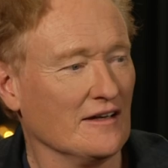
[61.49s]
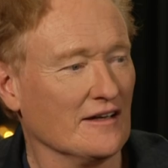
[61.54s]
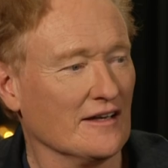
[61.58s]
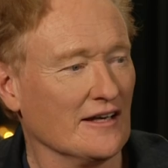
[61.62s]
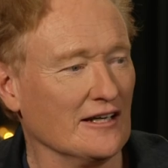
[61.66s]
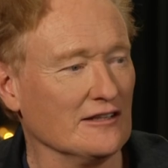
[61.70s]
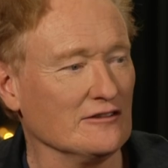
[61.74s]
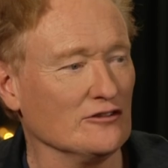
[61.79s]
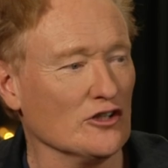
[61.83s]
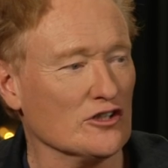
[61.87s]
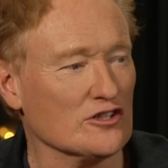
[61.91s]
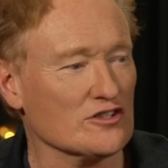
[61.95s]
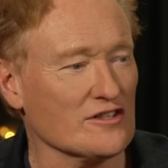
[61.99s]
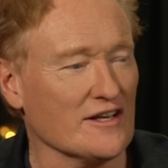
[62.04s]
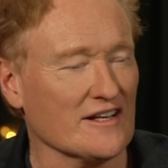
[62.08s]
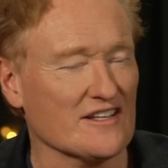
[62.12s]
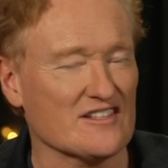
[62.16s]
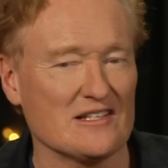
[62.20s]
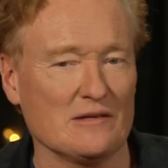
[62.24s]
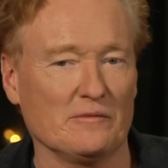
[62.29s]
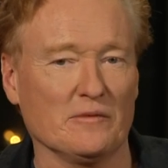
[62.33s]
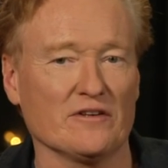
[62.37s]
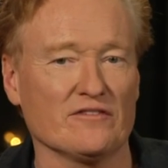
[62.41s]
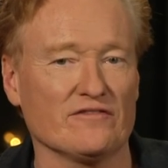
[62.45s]
It looks like
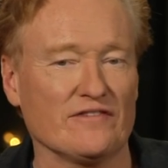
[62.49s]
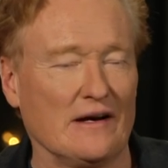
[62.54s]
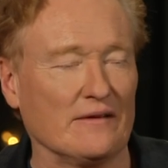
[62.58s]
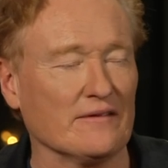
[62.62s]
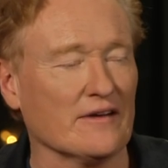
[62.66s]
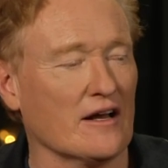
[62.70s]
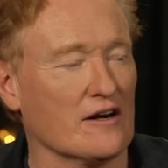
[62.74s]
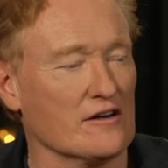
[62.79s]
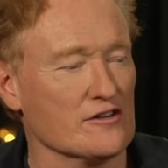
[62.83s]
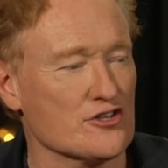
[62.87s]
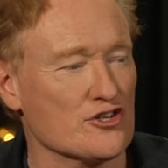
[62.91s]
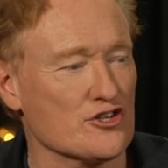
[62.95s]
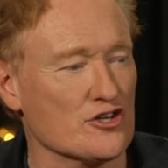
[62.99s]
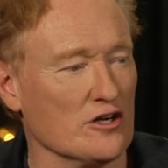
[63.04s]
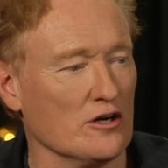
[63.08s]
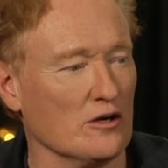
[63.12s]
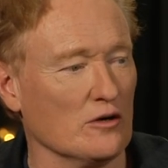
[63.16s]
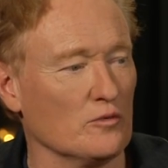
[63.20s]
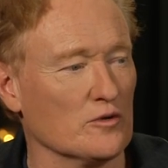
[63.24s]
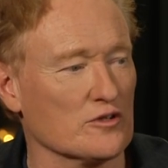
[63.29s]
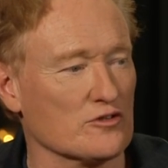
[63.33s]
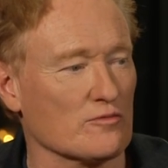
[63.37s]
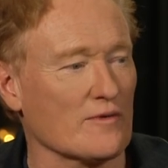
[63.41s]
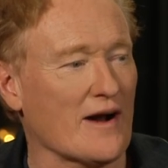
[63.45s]
someone found out our show
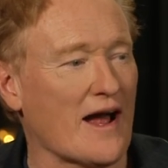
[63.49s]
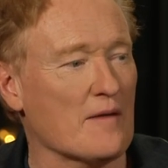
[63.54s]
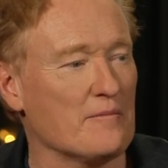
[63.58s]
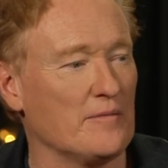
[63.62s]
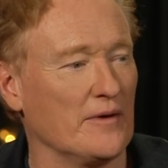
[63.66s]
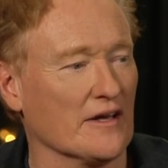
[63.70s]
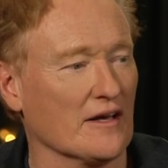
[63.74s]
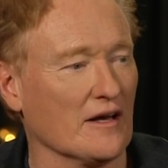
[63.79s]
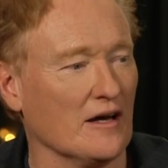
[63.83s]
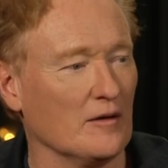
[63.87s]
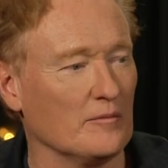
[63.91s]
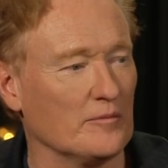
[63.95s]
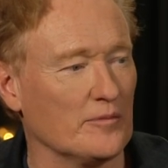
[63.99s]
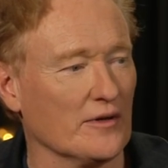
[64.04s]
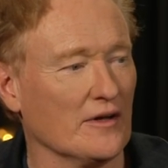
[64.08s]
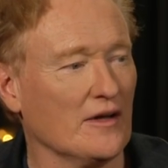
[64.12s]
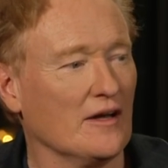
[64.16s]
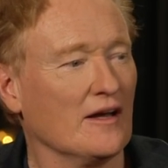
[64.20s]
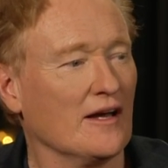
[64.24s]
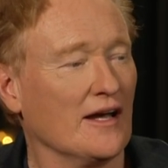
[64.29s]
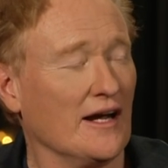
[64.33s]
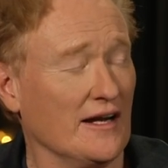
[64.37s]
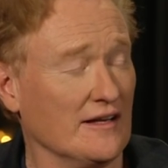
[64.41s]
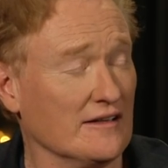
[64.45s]
was wrapping up,
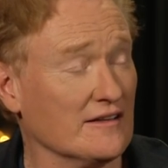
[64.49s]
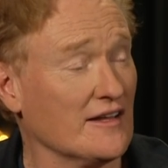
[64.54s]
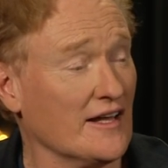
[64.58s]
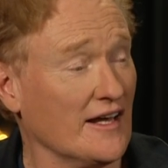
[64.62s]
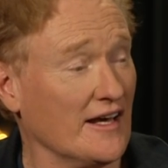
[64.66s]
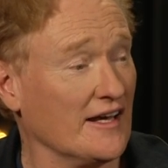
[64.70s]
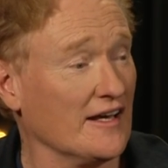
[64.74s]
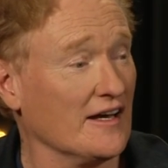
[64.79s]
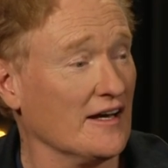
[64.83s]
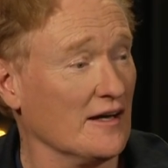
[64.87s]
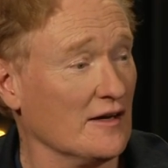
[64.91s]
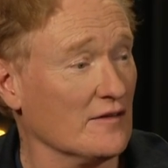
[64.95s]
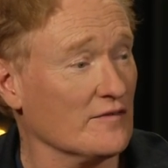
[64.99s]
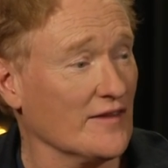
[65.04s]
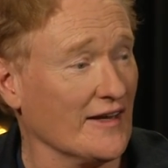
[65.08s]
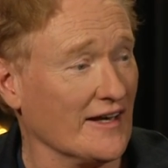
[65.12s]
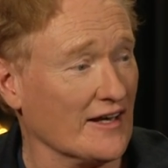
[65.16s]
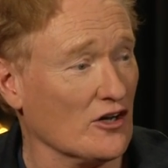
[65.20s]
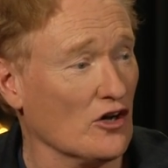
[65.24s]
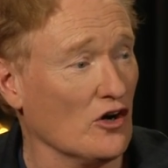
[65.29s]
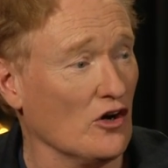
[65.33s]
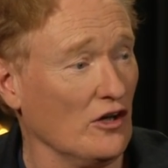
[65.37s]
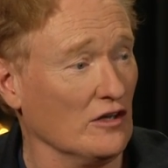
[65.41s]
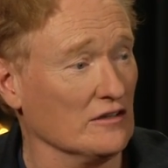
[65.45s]
and they uh, they
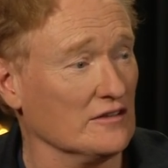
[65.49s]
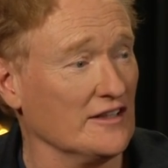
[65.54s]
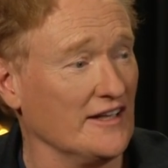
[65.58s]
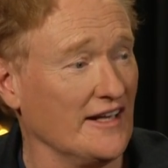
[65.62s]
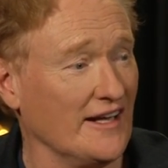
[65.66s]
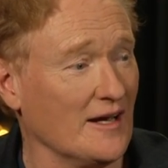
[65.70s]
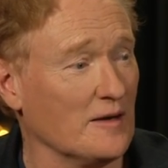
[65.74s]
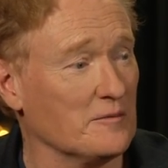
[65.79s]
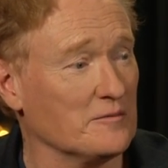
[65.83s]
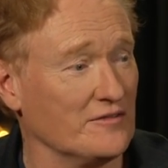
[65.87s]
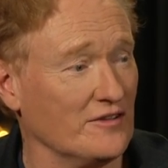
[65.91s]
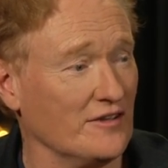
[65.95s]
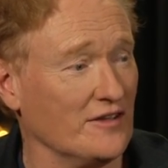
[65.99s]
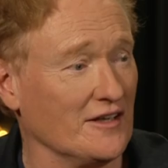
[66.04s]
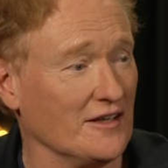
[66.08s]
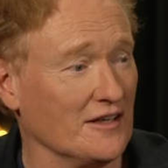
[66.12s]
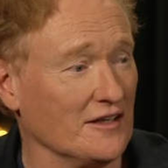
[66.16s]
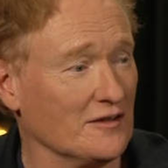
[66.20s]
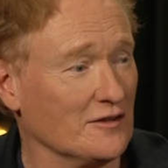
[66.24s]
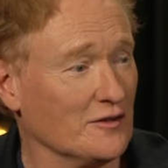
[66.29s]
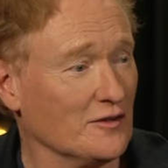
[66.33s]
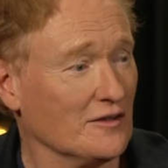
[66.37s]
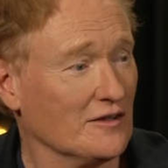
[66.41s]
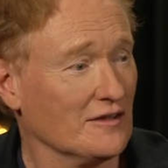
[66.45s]
called an E M T.
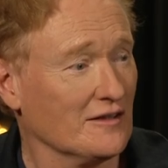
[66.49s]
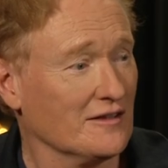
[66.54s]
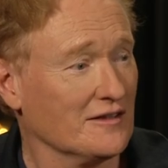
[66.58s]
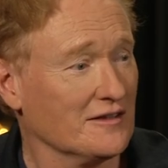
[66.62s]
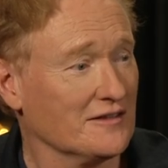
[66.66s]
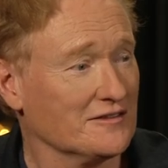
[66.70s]
That's right.